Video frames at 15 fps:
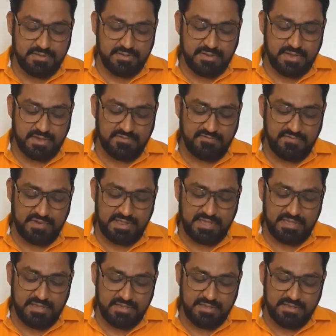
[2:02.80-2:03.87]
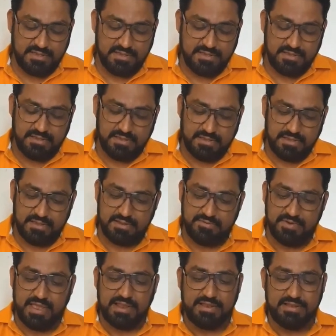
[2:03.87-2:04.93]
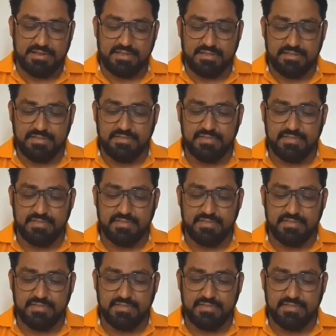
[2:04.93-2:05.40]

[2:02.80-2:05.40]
actually in reality.